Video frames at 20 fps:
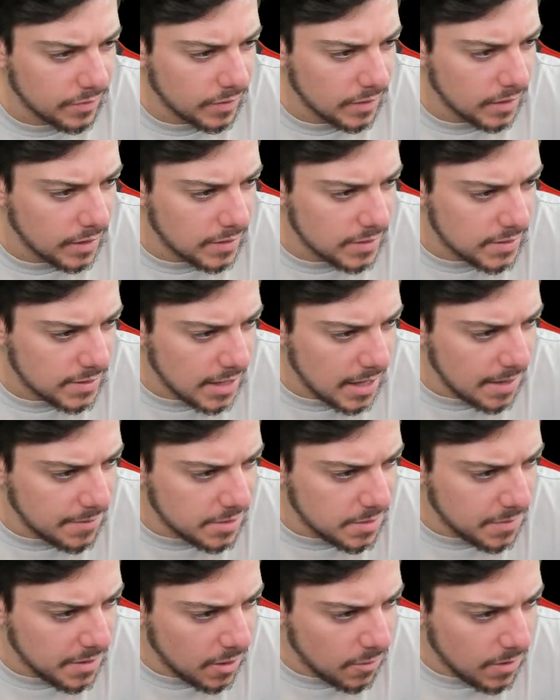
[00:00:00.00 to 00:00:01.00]

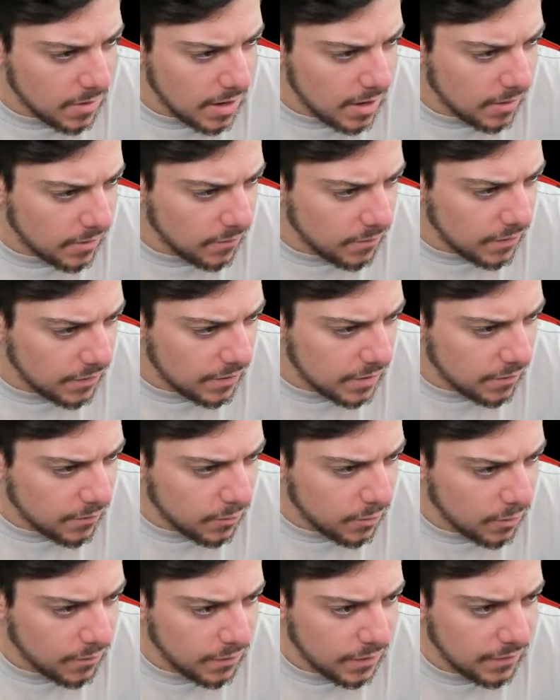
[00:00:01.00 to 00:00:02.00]
Stops to be around
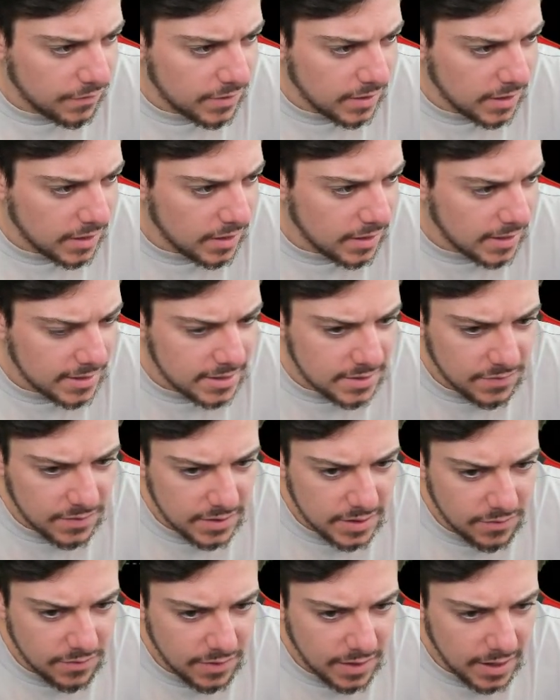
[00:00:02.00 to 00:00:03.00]
54.50,
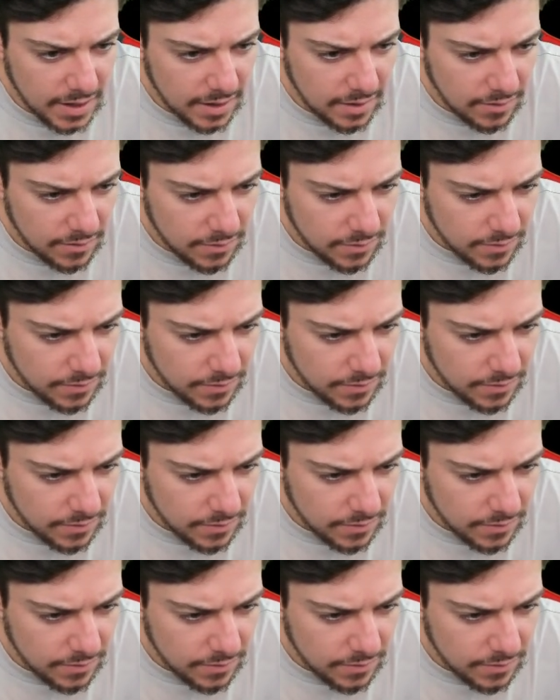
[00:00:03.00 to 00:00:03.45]
1955.